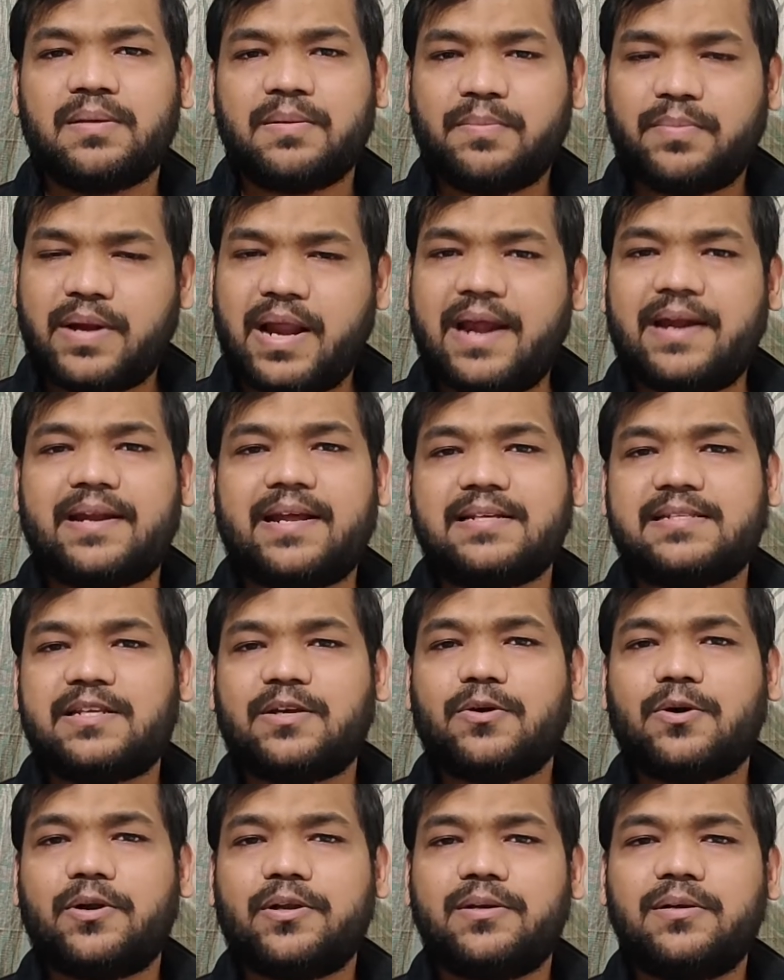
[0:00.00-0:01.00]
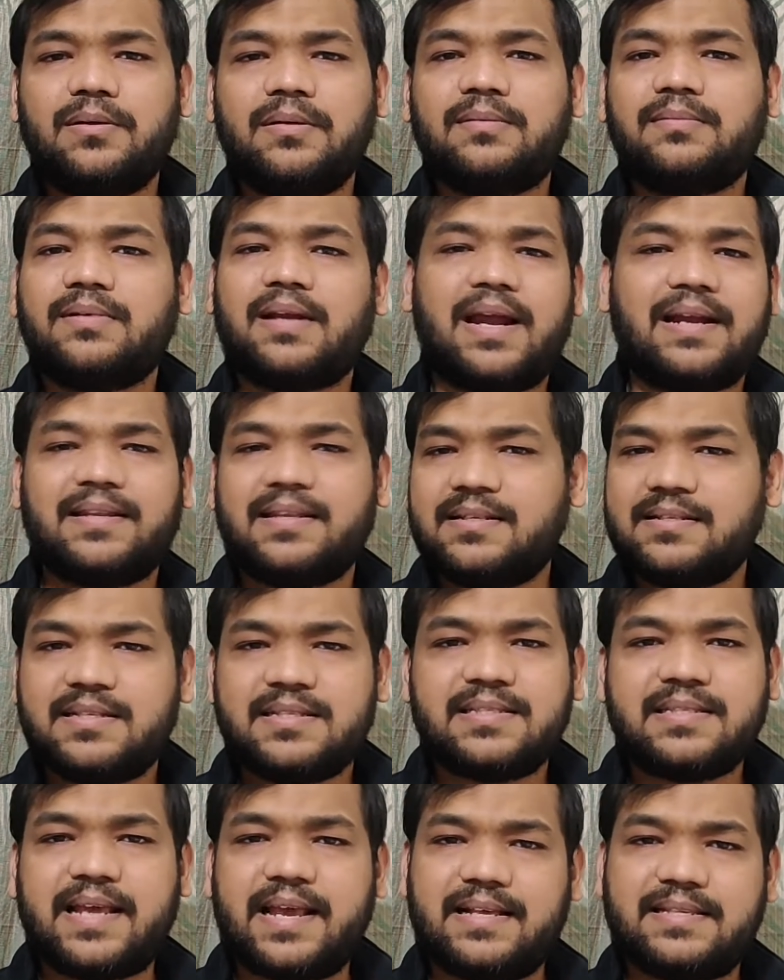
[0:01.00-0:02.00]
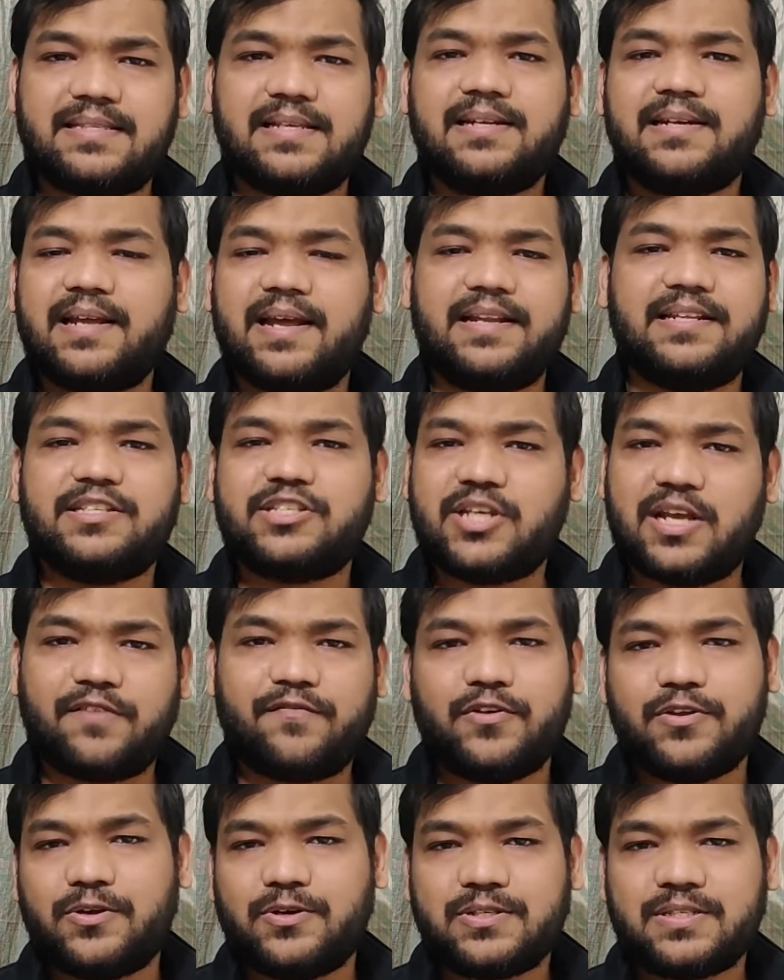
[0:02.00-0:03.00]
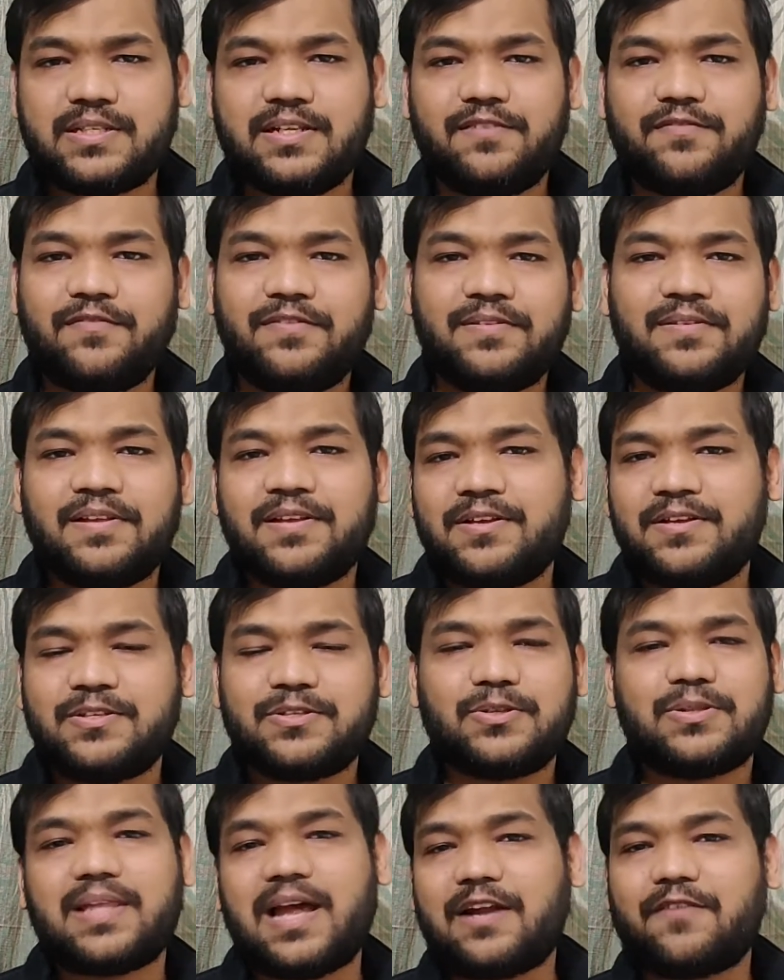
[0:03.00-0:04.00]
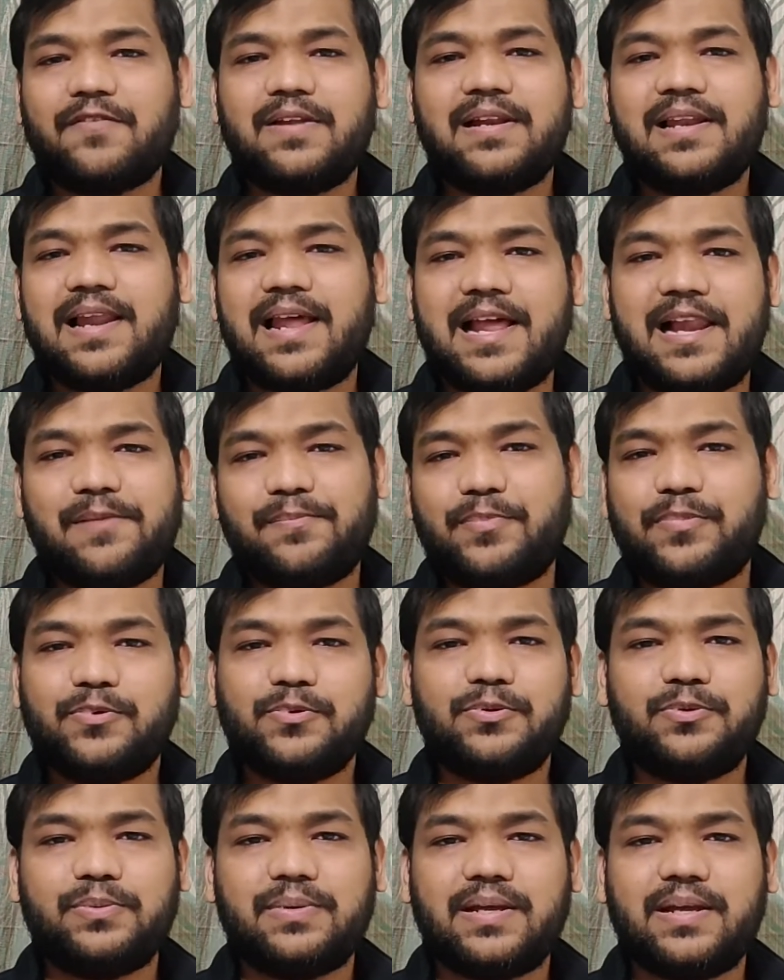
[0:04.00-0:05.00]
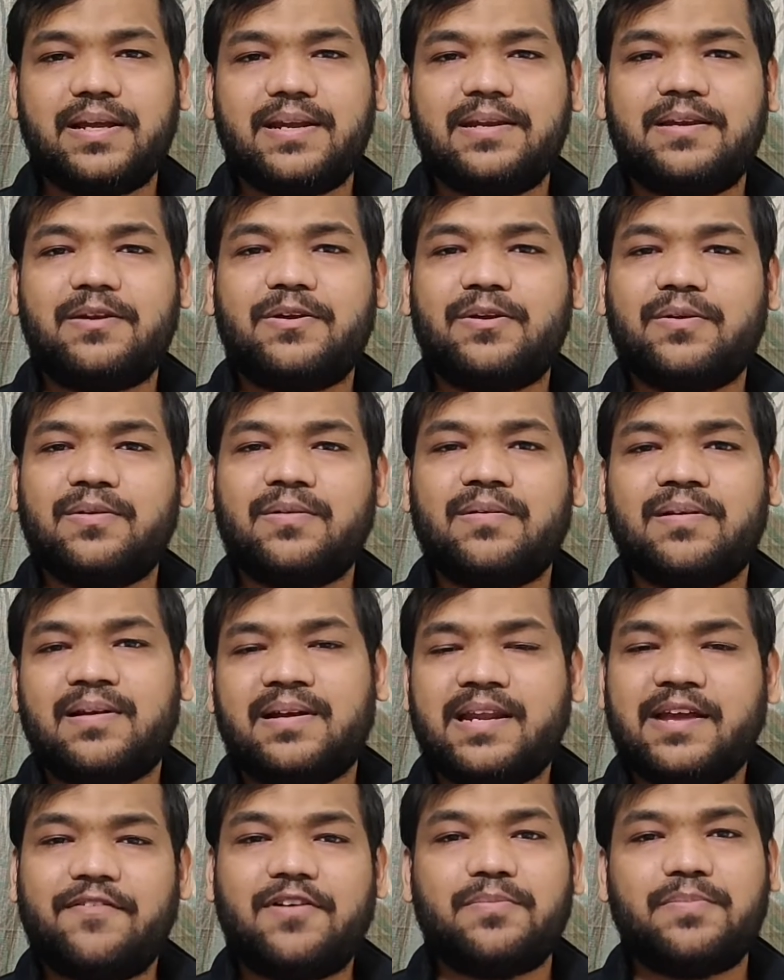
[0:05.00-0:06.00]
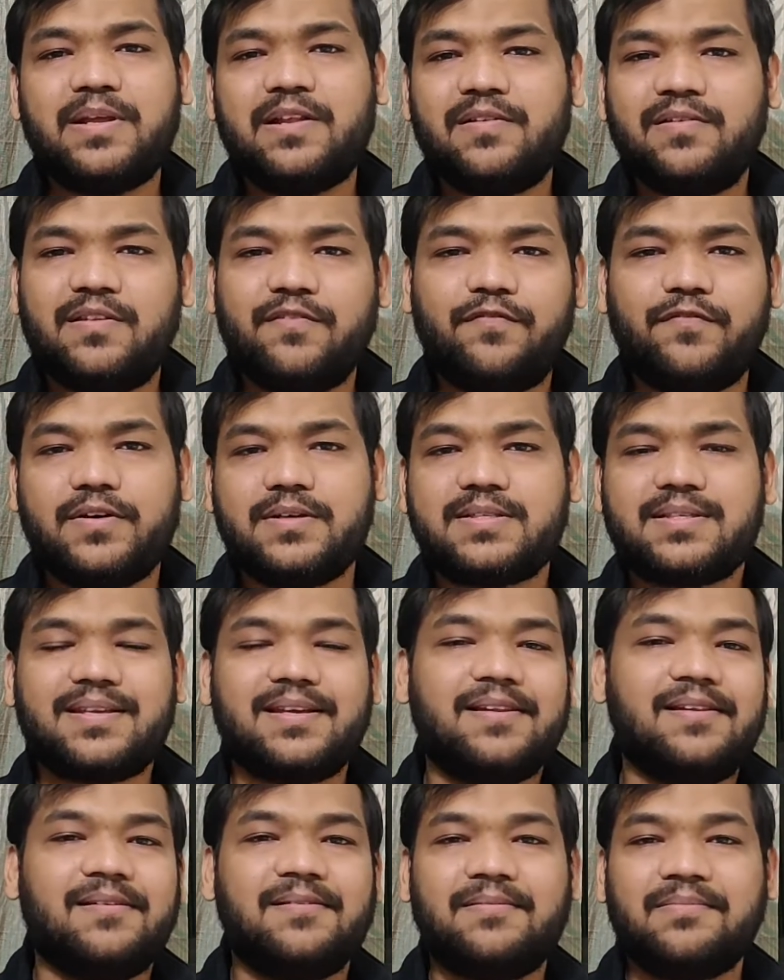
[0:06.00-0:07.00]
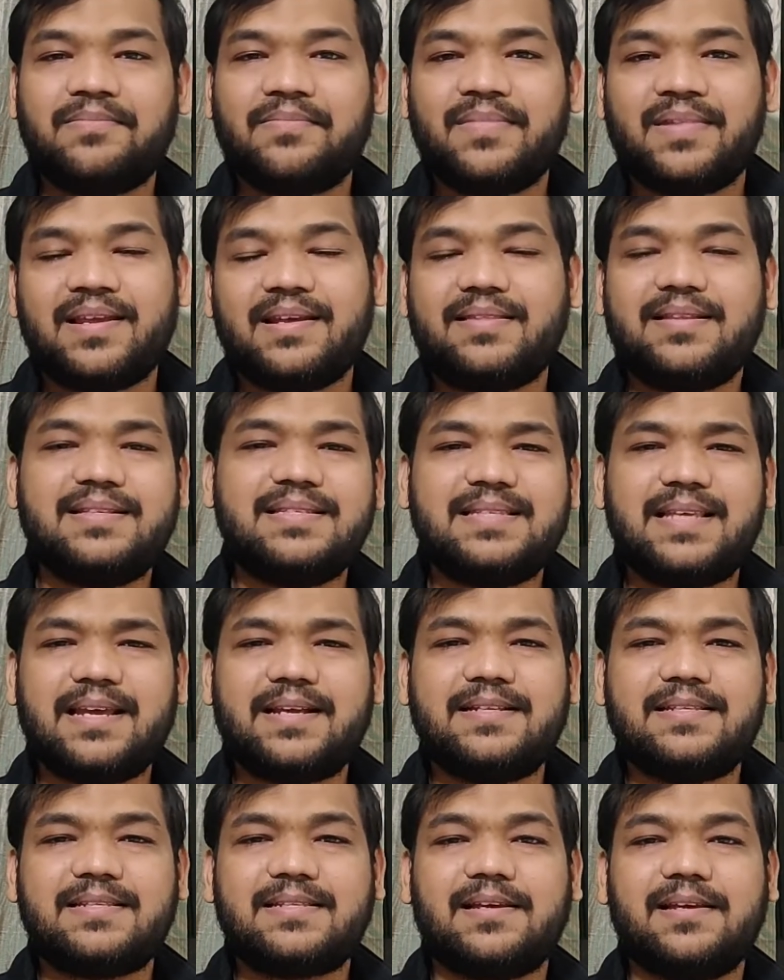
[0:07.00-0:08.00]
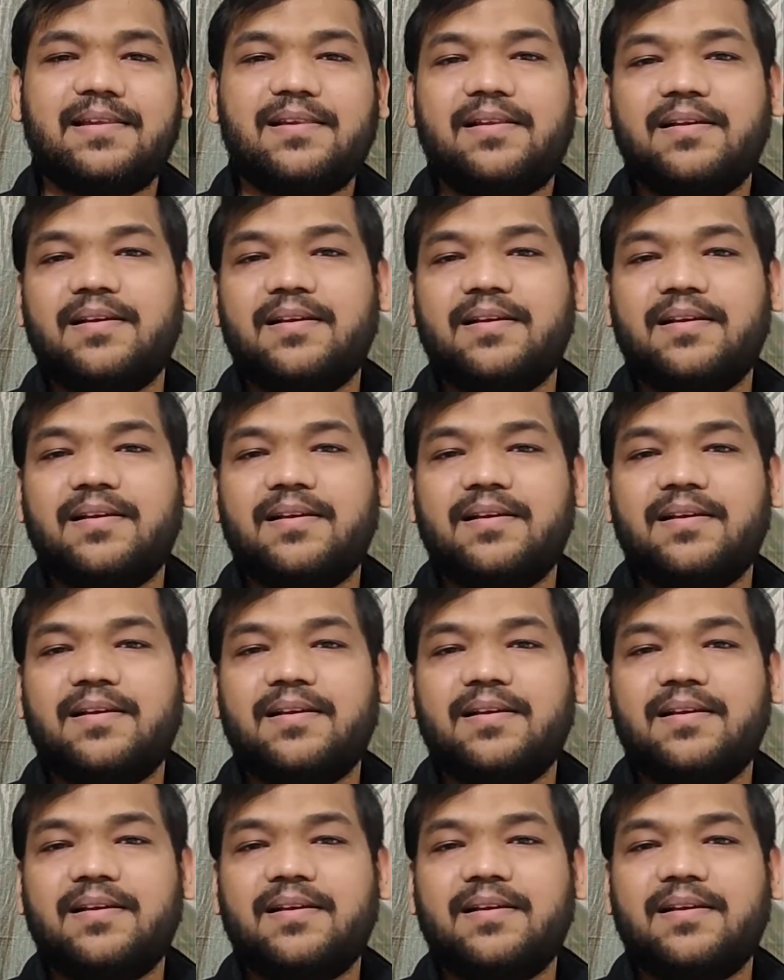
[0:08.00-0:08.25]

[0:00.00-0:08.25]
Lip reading: prioritizing order, and then just exit and check for yourself. So that will help you in developing the first skill. The second skill,